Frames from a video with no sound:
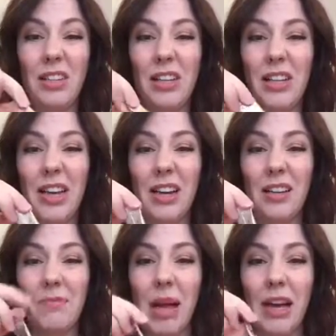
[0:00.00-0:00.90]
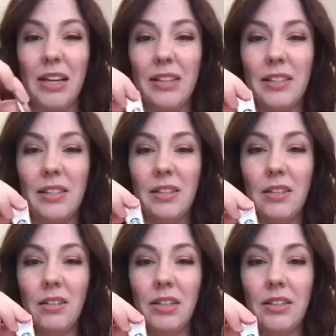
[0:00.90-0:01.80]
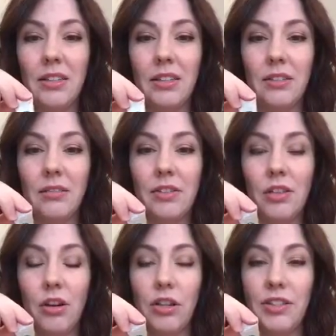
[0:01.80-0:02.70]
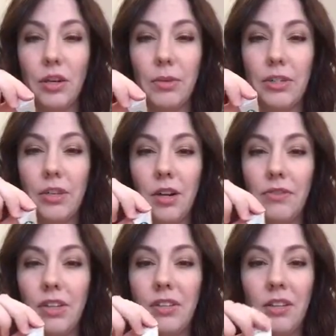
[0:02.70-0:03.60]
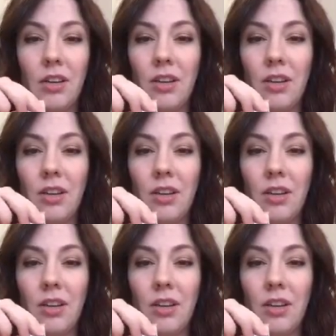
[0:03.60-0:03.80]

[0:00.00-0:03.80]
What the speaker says: you can get packets, these little instant Starbucks coffees.